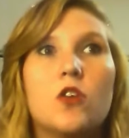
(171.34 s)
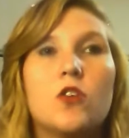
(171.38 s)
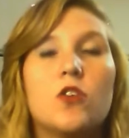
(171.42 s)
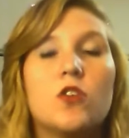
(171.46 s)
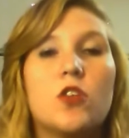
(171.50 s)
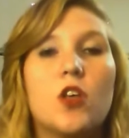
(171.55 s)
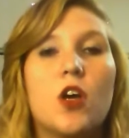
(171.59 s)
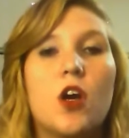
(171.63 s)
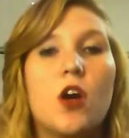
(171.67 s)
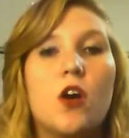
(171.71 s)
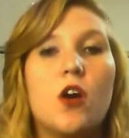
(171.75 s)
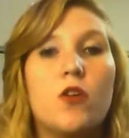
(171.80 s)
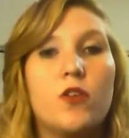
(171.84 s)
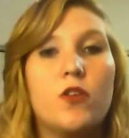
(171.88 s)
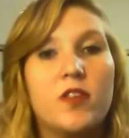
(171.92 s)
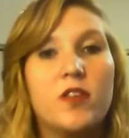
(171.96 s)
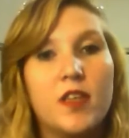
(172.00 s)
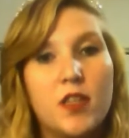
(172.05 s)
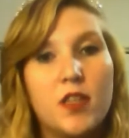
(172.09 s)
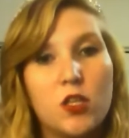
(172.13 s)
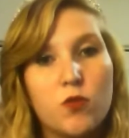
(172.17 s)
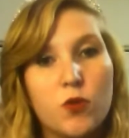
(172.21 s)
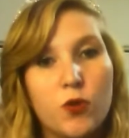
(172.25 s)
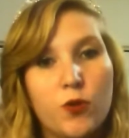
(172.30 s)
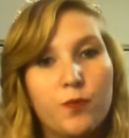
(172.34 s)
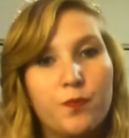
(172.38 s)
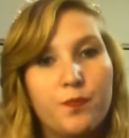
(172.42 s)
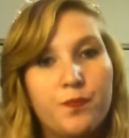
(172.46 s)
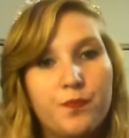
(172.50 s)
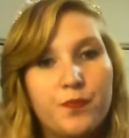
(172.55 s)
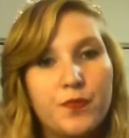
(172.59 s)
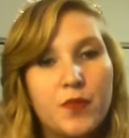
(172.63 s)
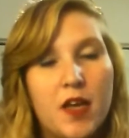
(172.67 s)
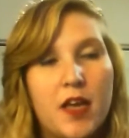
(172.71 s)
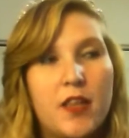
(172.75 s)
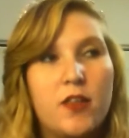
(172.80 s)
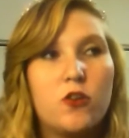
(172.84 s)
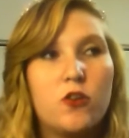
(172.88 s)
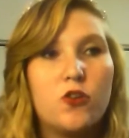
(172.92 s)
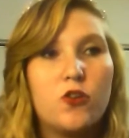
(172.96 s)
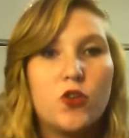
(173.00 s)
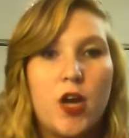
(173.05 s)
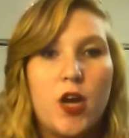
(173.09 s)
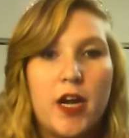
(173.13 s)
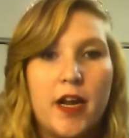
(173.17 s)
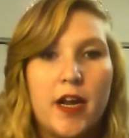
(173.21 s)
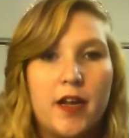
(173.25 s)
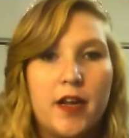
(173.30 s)
So you sit in this room, and there's
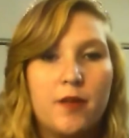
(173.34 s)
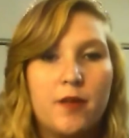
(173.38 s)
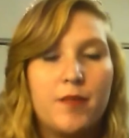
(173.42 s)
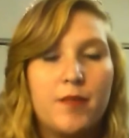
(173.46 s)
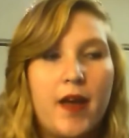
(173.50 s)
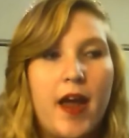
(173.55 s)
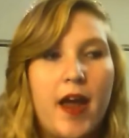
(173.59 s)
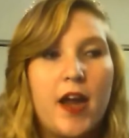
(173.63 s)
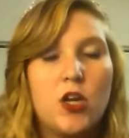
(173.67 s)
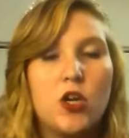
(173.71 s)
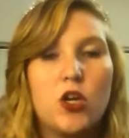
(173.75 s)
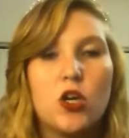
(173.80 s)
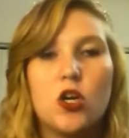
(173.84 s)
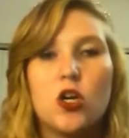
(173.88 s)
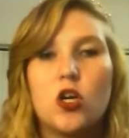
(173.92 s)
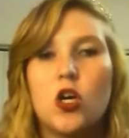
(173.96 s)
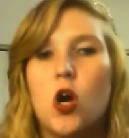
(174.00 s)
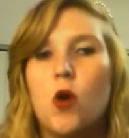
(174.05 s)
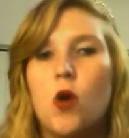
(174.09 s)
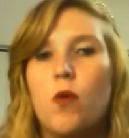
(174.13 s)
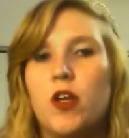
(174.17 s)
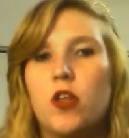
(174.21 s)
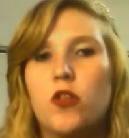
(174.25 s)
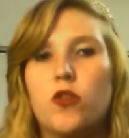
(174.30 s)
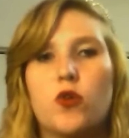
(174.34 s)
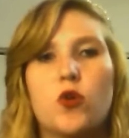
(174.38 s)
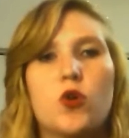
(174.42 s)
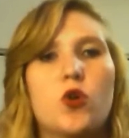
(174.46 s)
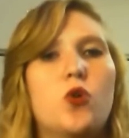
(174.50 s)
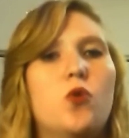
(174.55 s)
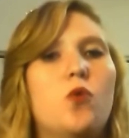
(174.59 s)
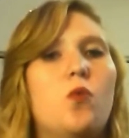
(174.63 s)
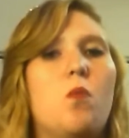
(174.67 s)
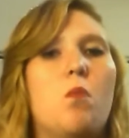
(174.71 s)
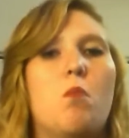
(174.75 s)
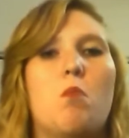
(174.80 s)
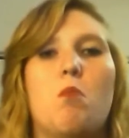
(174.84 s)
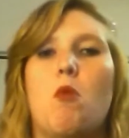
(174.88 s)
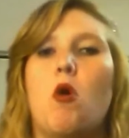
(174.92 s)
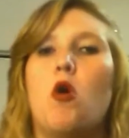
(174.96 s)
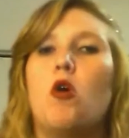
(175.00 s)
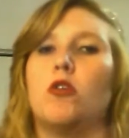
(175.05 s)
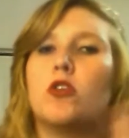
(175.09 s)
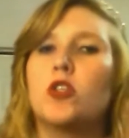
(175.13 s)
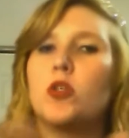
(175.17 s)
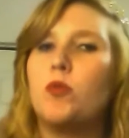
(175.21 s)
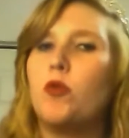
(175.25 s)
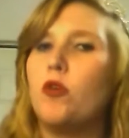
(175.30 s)
training, and you're going through
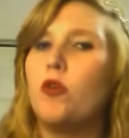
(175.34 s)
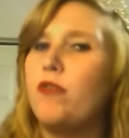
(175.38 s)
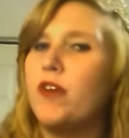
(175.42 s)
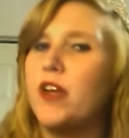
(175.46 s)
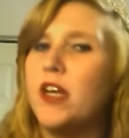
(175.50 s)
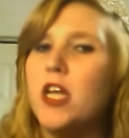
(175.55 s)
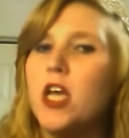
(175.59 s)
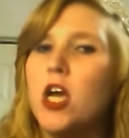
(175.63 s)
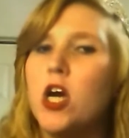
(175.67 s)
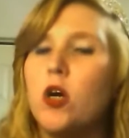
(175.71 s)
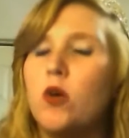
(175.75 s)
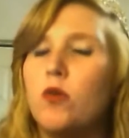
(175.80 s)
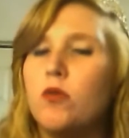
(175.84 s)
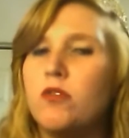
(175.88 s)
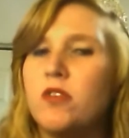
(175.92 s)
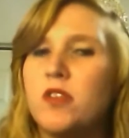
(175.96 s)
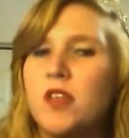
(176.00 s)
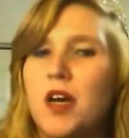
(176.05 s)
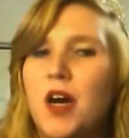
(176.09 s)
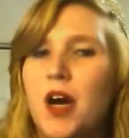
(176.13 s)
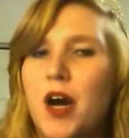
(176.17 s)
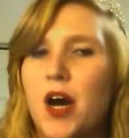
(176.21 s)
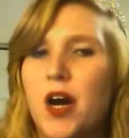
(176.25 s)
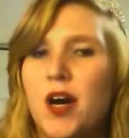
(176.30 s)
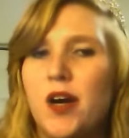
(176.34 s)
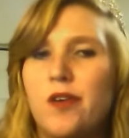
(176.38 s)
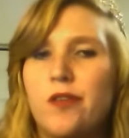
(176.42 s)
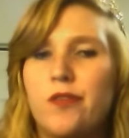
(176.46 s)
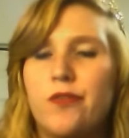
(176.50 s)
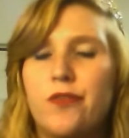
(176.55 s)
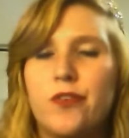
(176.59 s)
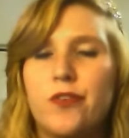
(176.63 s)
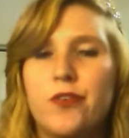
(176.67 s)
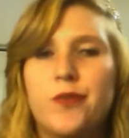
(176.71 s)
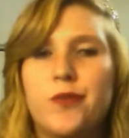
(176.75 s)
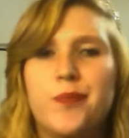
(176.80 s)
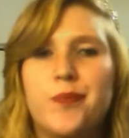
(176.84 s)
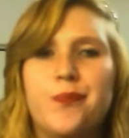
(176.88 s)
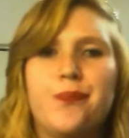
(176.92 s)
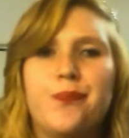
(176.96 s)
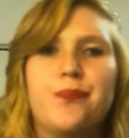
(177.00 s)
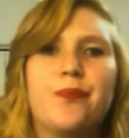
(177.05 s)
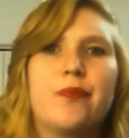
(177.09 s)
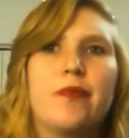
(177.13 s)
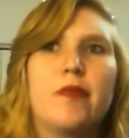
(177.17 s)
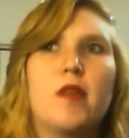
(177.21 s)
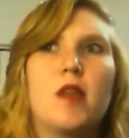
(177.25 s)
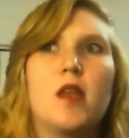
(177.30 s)
multiple videos of
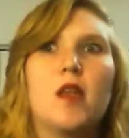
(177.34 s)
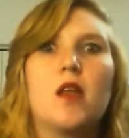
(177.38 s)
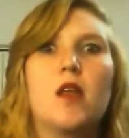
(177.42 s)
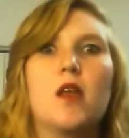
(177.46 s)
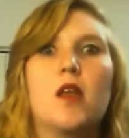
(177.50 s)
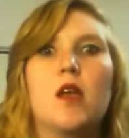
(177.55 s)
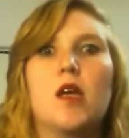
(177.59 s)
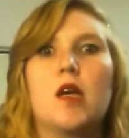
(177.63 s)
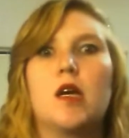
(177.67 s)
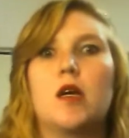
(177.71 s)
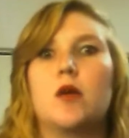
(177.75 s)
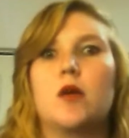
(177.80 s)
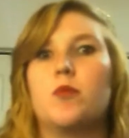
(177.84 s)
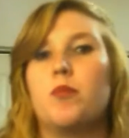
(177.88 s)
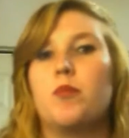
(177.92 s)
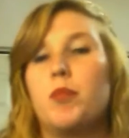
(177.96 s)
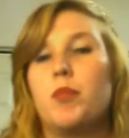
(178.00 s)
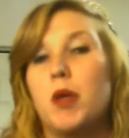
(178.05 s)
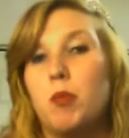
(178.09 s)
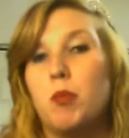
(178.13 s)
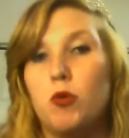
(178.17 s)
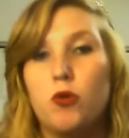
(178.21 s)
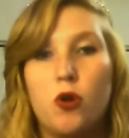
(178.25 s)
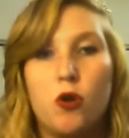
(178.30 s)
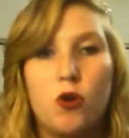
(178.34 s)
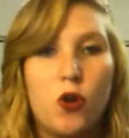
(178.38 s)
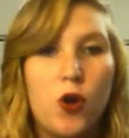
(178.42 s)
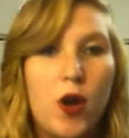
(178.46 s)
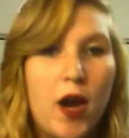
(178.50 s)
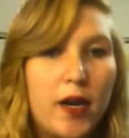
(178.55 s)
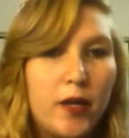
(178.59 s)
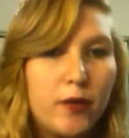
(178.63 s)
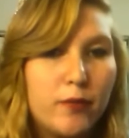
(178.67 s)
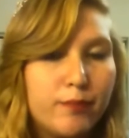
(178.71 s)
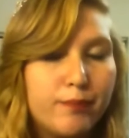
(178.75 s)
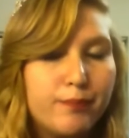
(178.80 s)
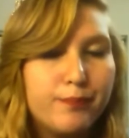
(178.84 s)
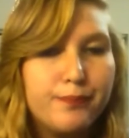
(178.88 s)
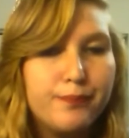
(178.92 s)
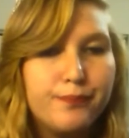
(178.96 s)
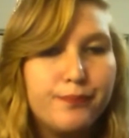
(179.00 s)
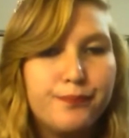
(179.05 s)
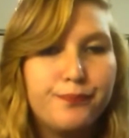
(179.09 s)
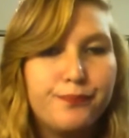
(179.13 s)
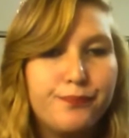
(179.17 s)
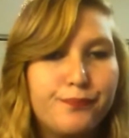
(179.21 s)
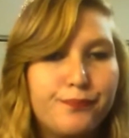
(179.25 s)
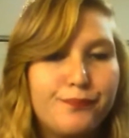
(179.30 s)
people who don't know how to
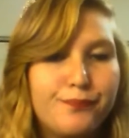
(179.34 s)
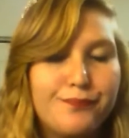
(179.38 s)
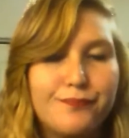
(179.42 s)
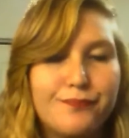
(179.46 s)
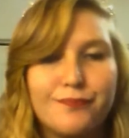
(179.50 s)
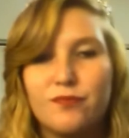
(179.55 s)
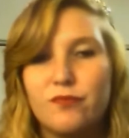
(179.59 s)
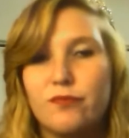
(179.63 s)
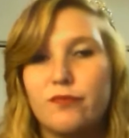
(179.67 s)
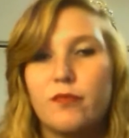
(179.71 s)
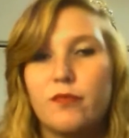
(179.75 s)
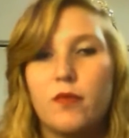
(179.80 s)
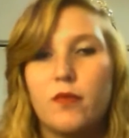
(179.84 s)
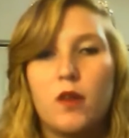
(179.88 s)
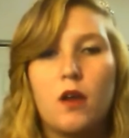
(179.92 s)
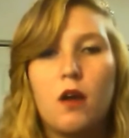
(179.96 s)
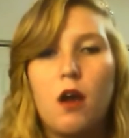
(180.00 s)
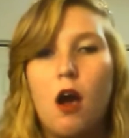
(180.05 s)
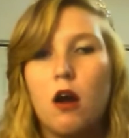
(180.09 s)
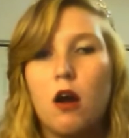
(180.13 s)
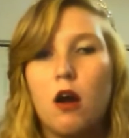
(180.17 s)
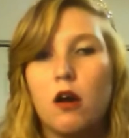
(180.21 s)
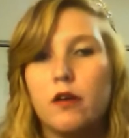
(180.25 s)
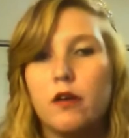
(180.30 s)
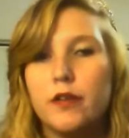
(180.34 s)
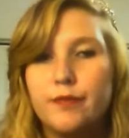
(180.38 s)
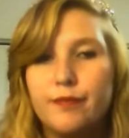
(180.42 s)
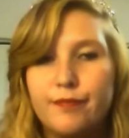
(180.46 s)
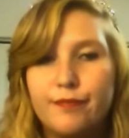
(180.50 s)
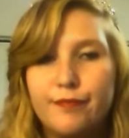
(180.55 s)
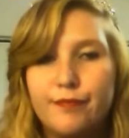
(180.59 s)
guard.